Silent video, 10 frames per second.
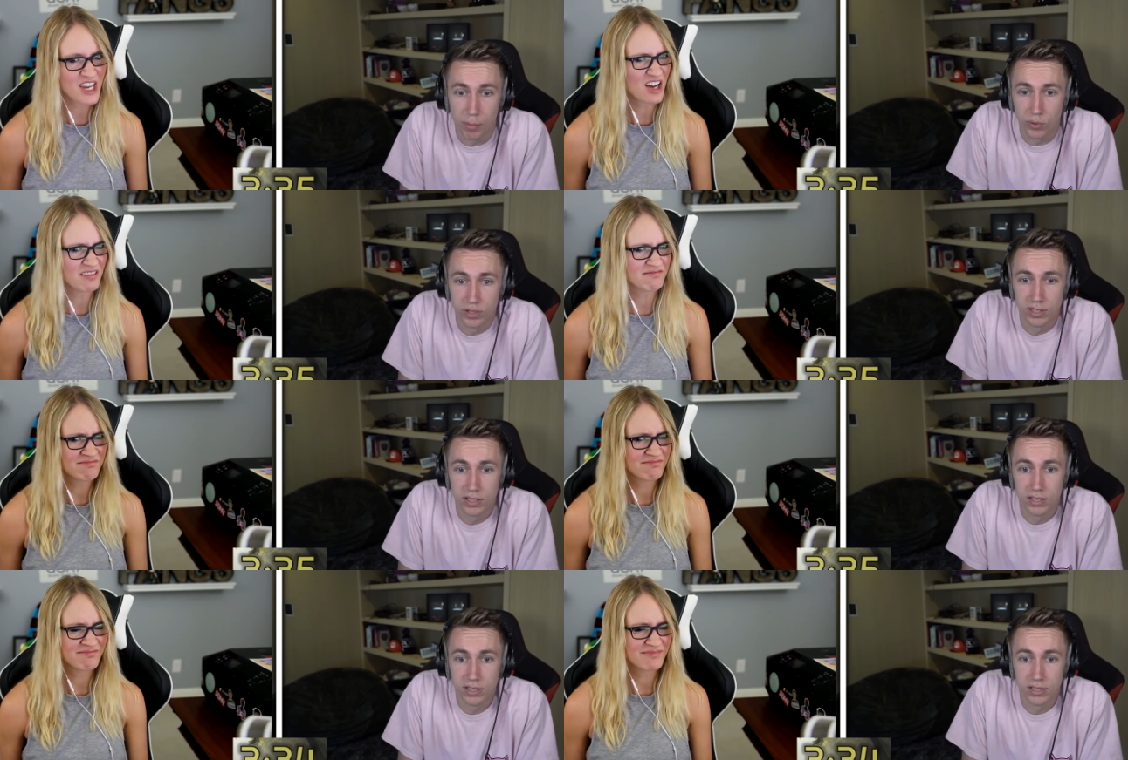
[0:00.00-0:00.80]
Speaker 1: No,
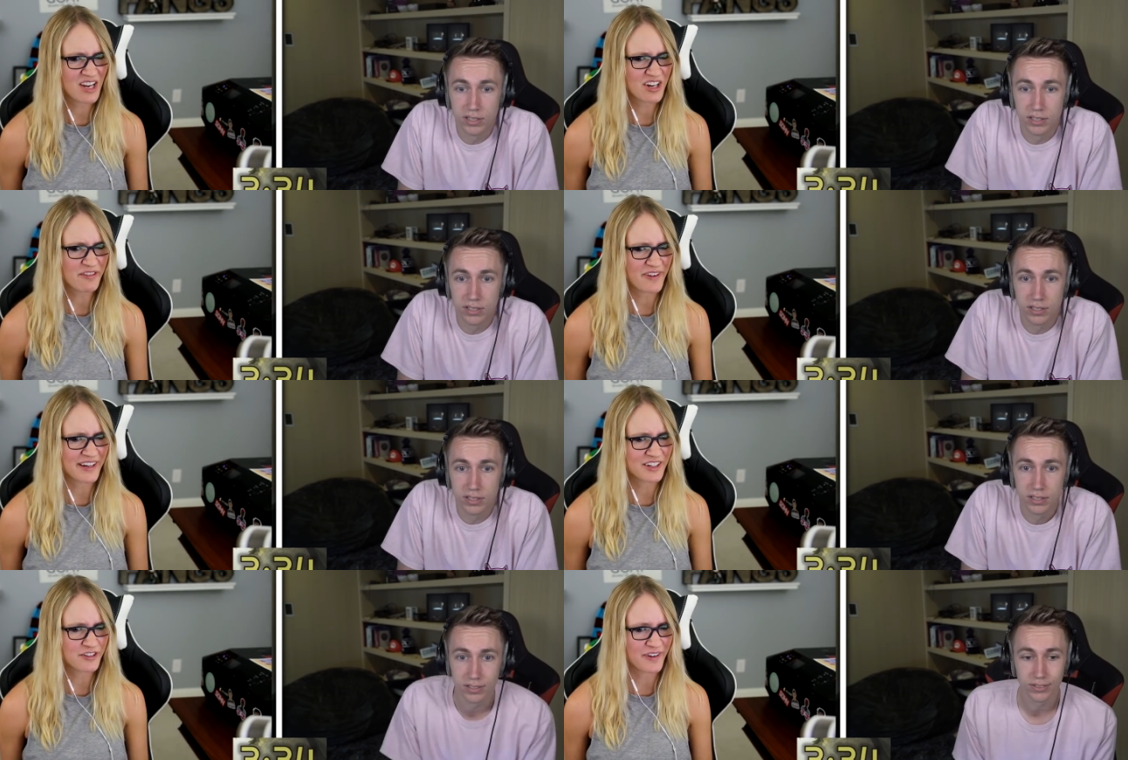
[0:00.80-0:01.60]
no, you're
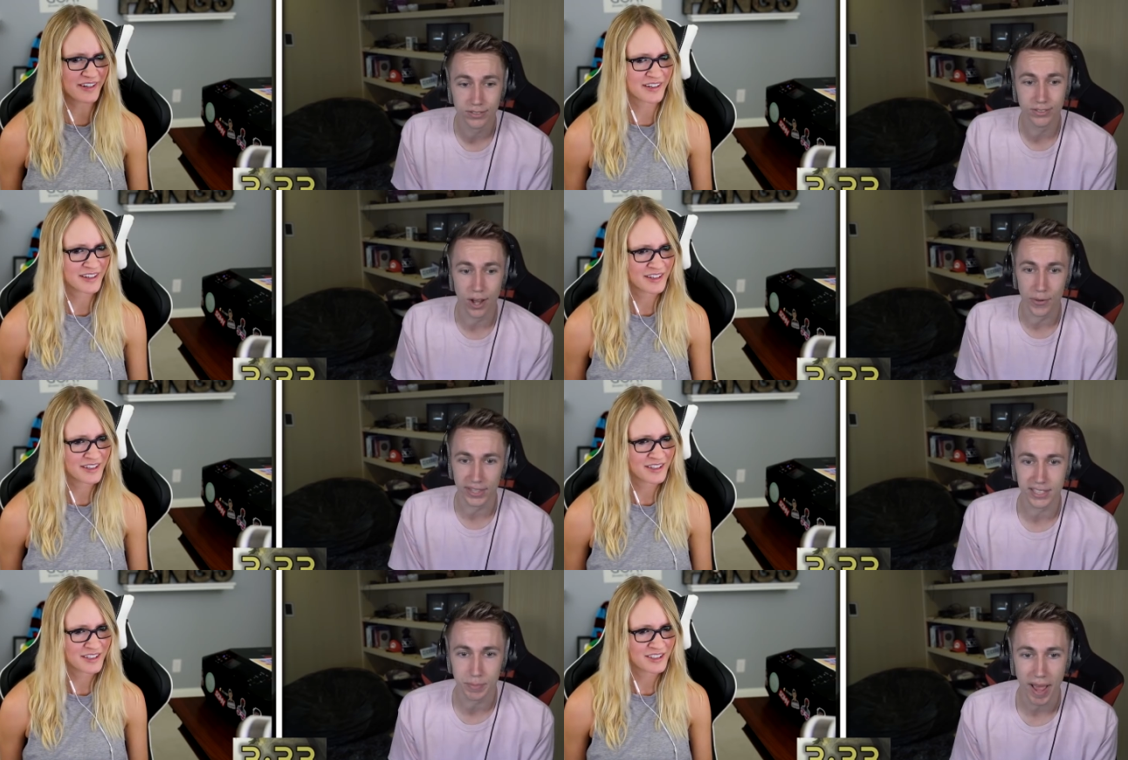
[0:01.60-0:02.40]
fine. You're fine.
Speaker 2: No,
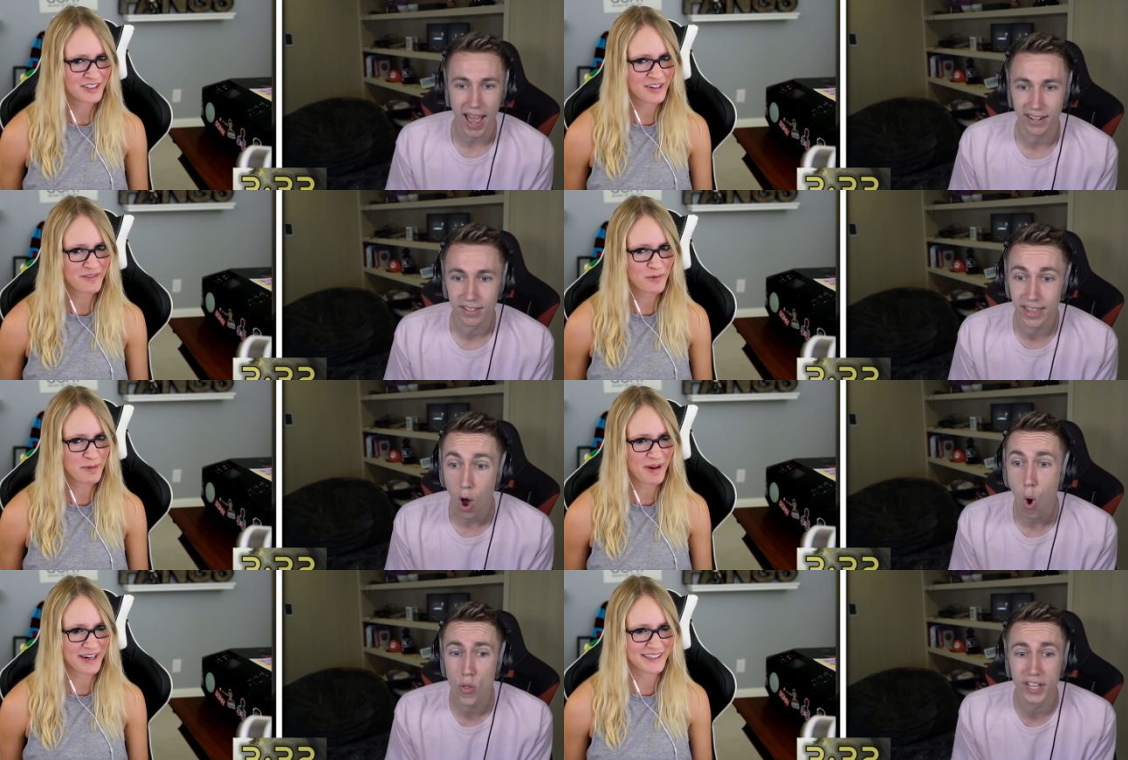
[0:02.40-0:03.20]
this is bad.
Speaker 1: All
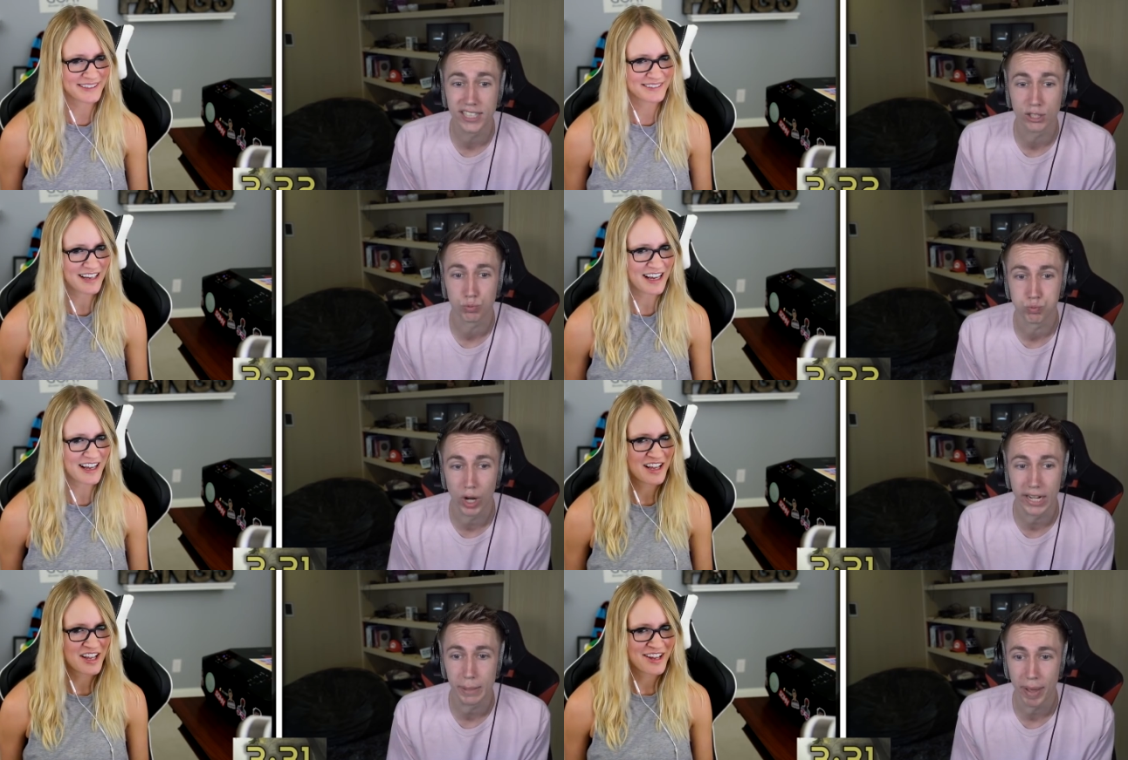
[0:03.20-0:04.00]
oh, this is
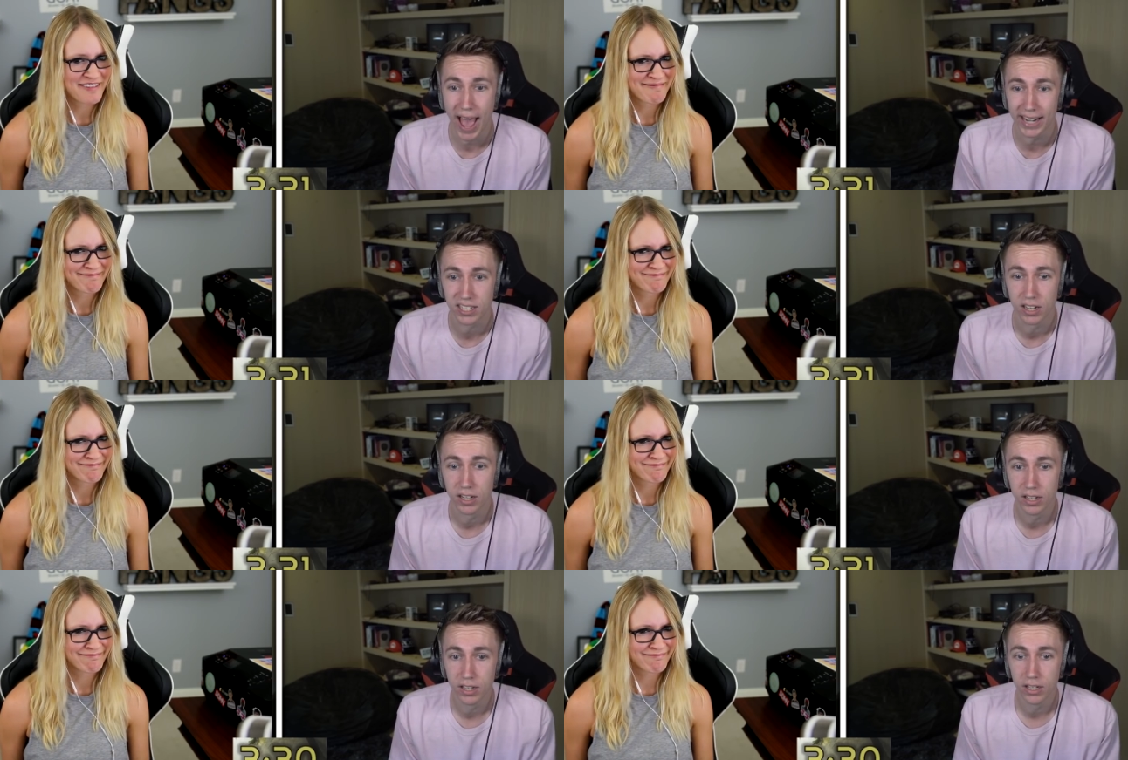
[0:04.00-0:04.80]
really bad.
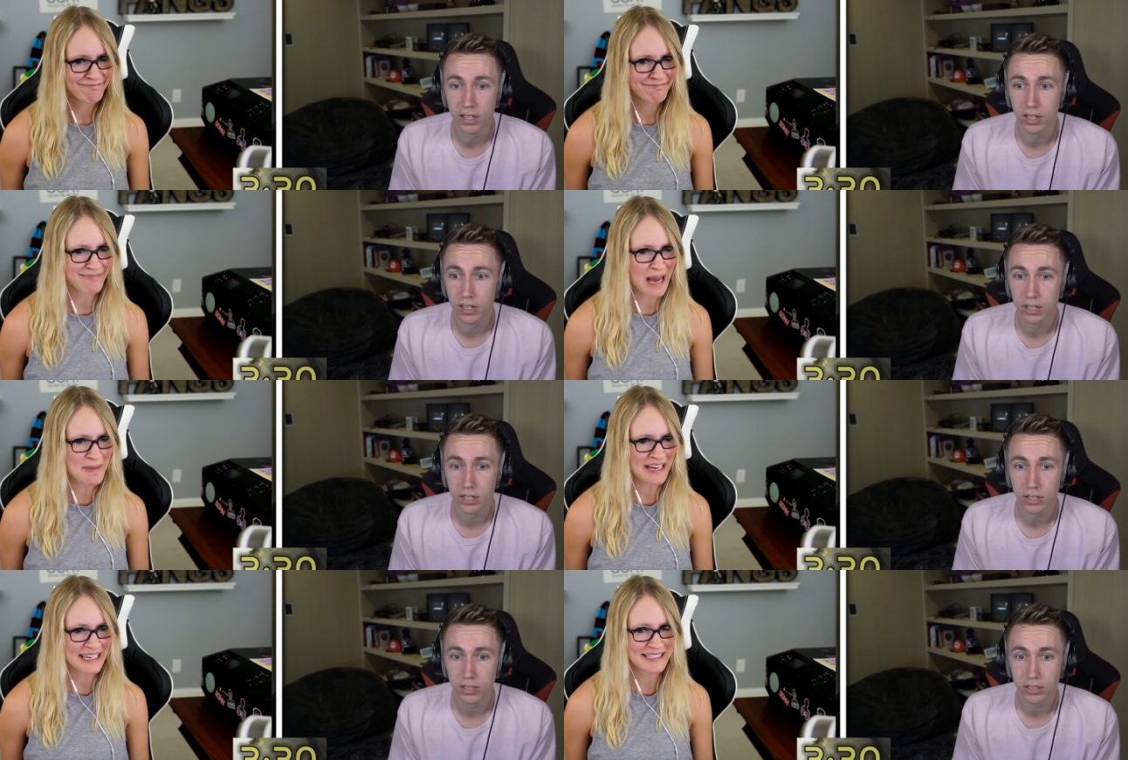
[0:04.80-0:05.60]
I'm
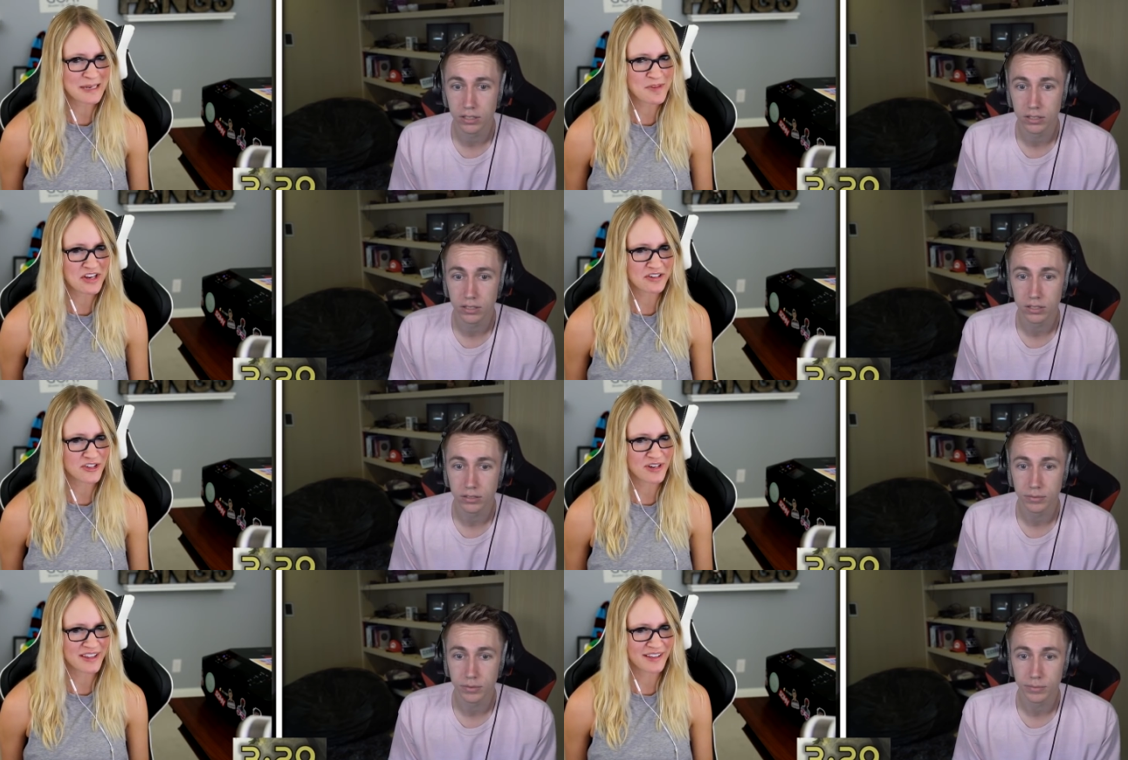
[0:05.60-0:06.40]
not getting team of the years or
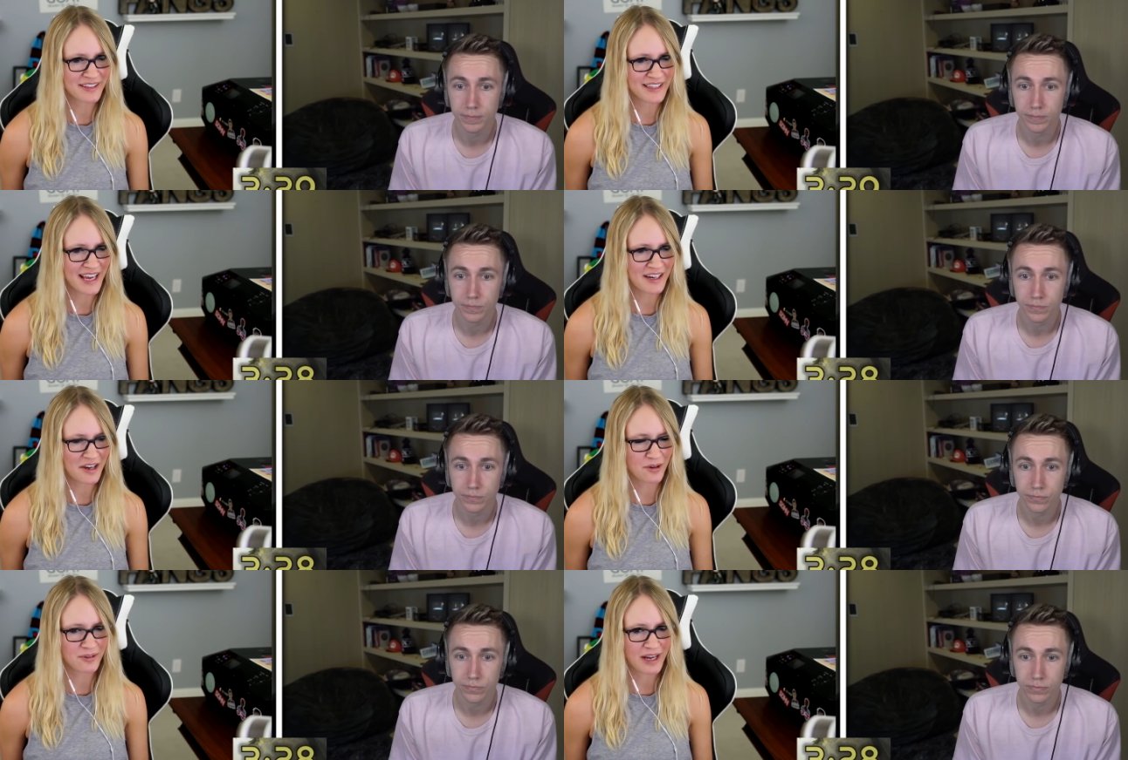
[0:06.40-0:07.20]
anything like that.
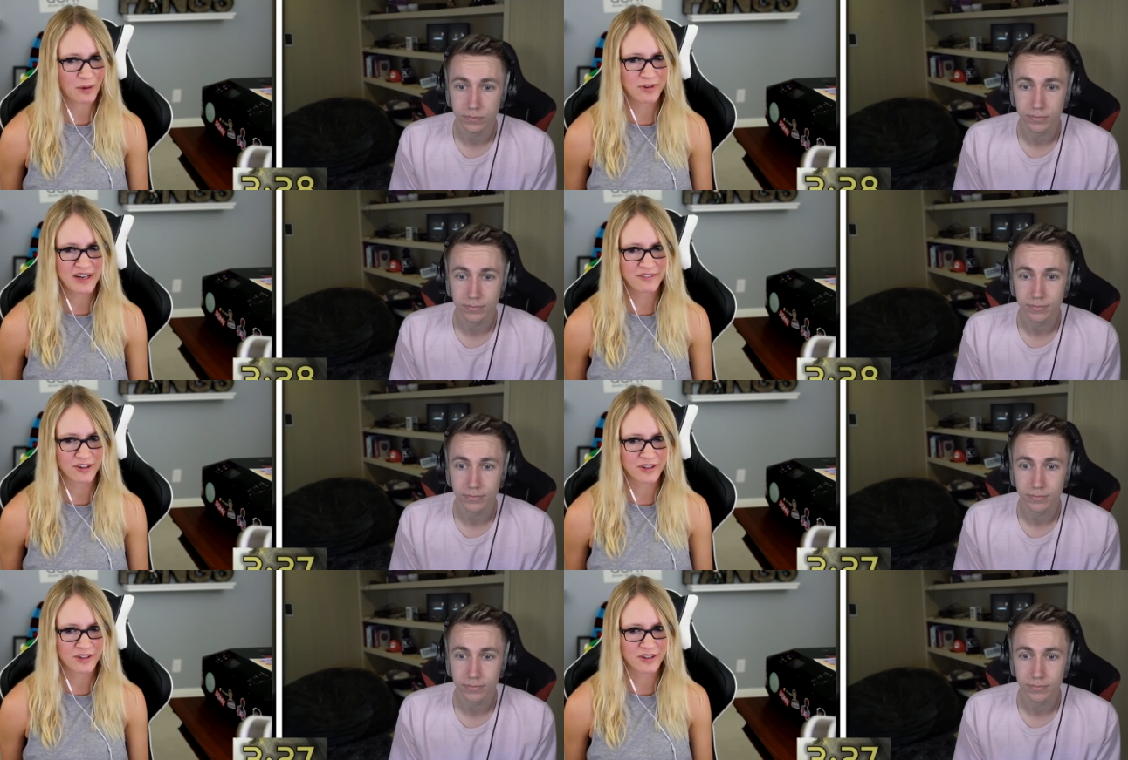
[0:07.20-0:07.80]
No, I would never.